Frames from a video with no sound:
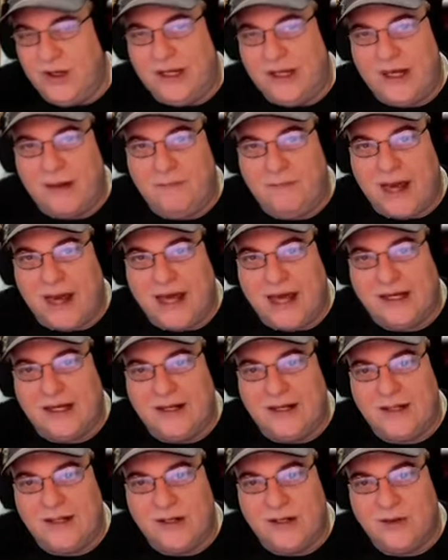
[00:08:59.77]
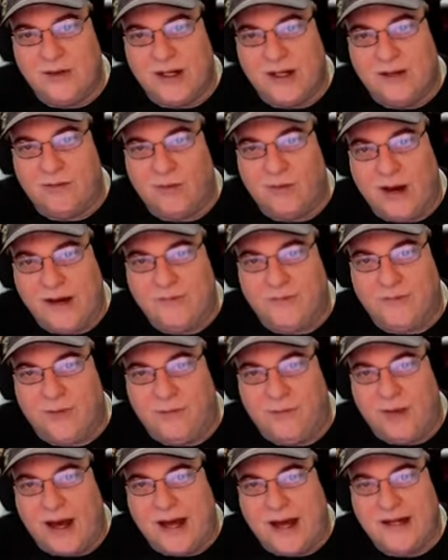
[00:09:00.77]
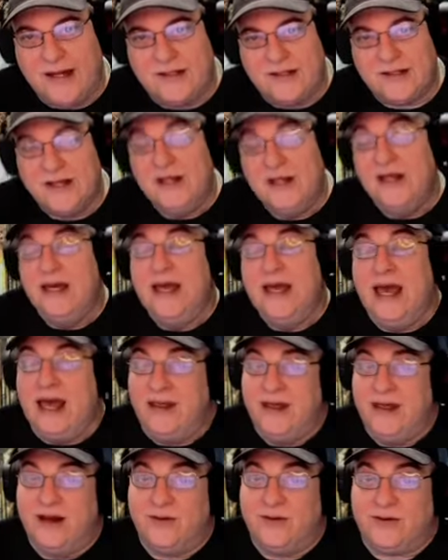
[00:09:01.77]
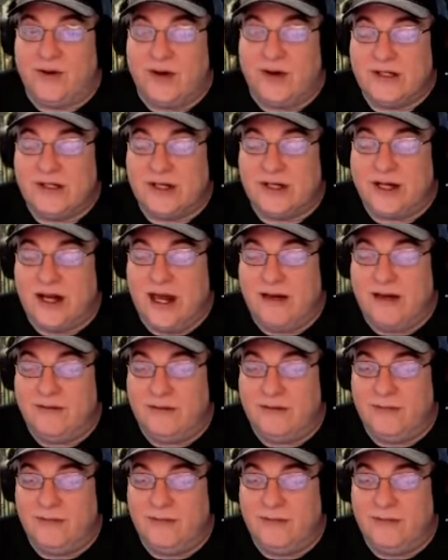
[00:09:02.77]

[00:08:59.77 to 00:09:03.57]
get back into their rightful bodies. And then, of course, they're going to have to be